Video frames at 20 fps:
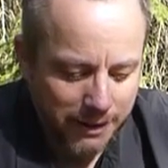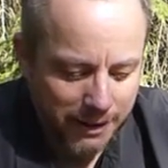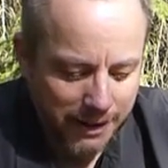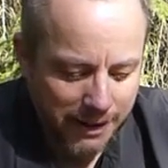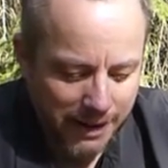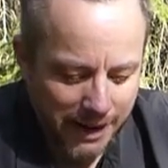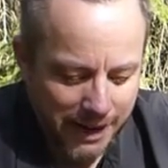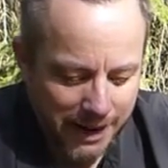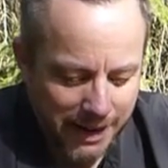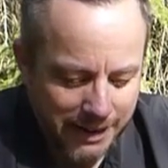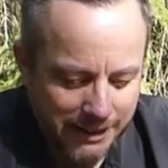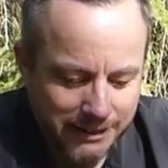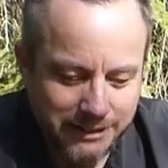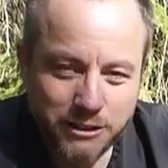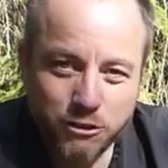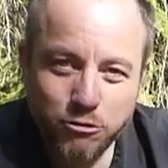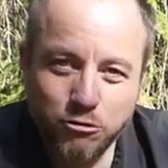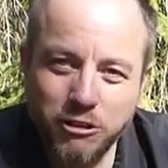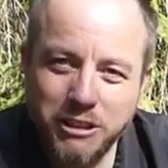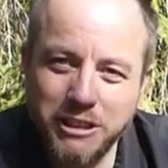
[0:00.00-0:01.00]
And
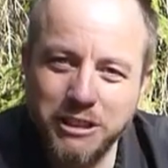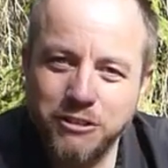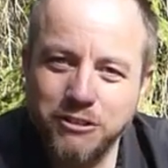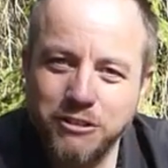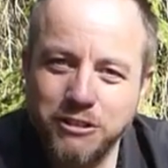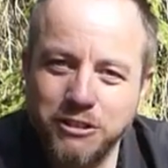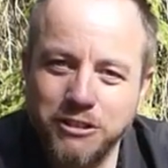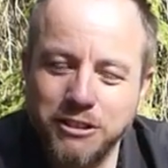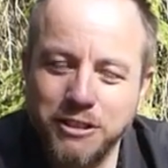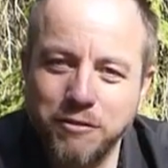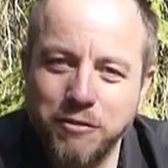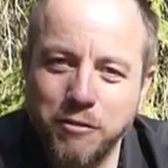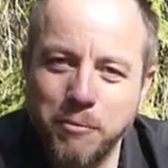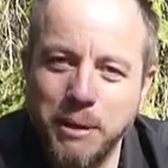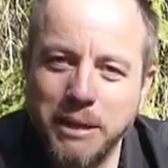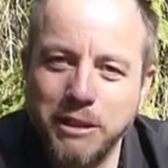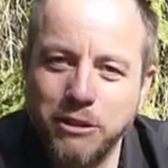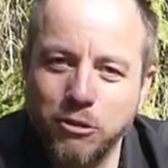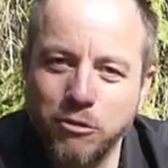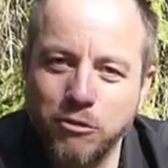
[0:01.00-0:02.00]
it's really interesting for
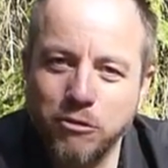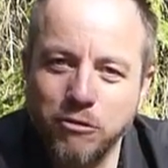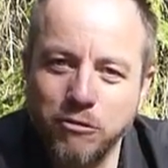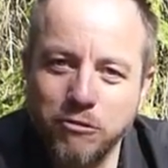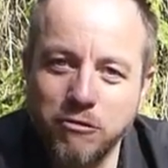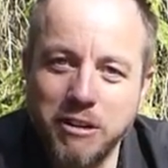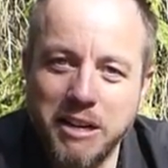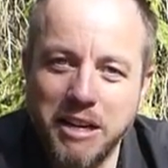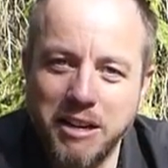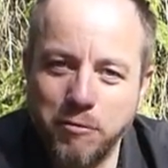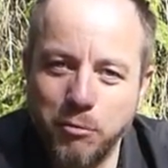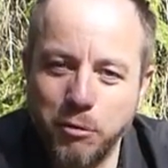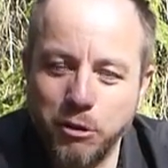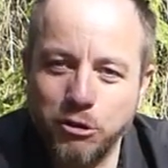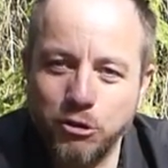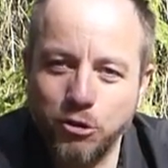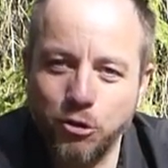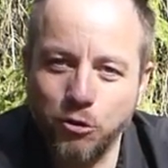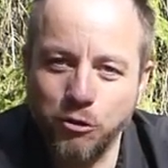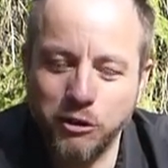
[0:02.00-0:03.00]
me to read everybody's
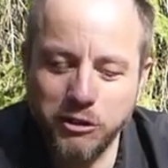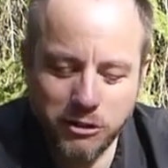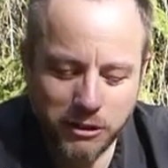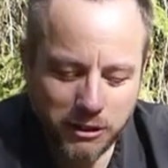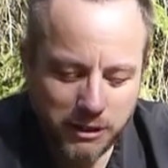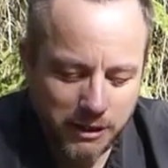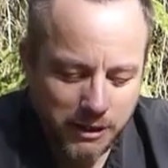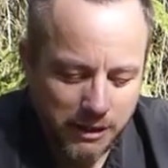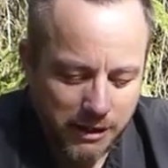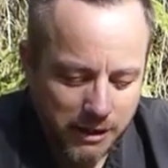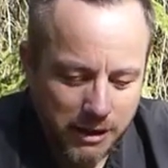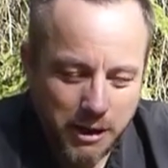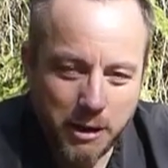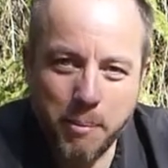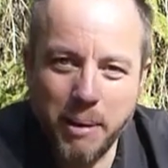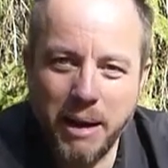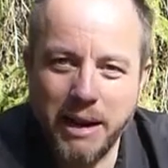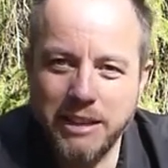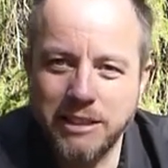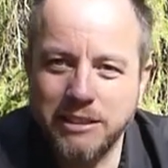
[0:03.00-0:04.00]
stories
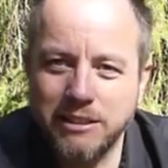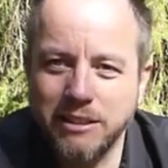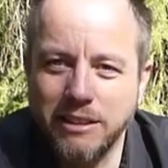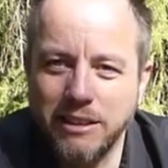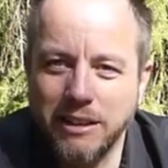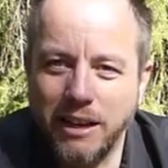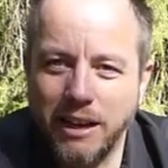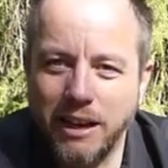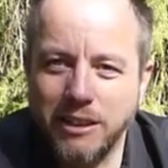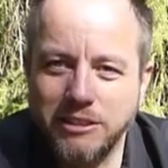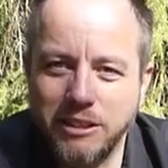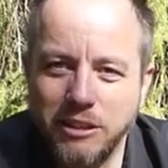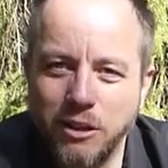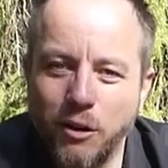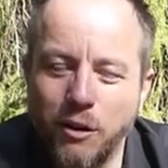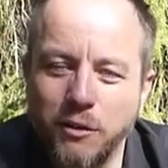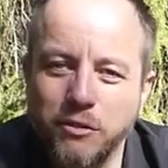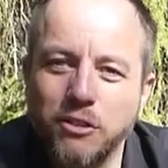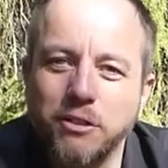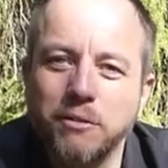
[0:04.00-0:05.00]
about these classic
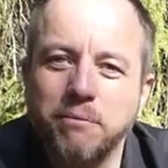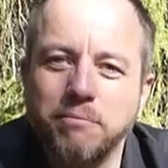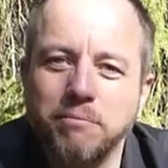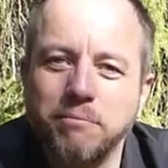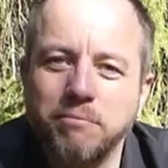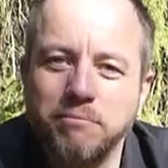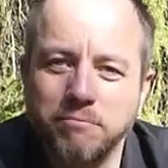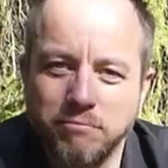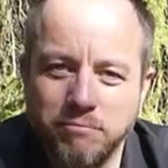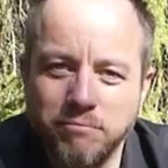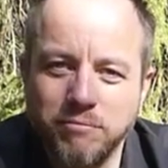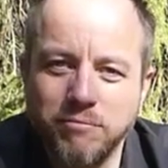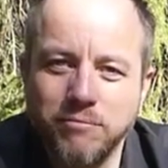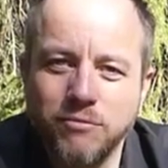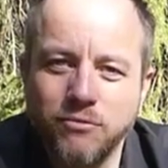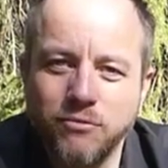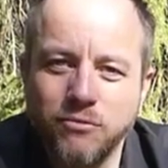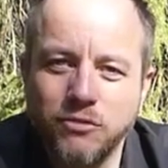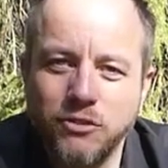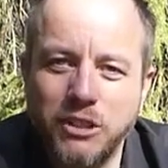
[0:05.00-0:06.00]
knives.
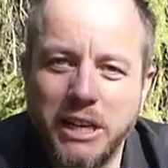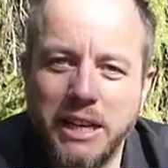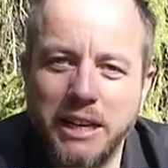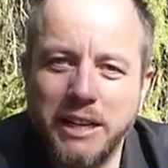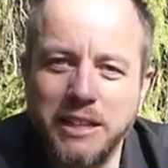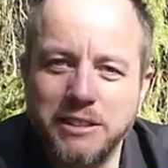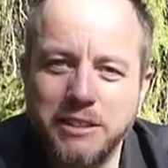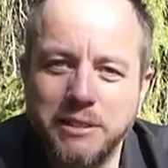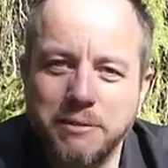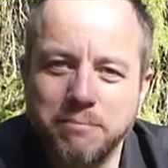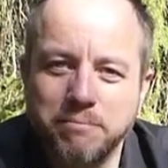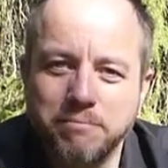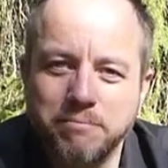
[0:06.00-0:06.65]
Take it easy.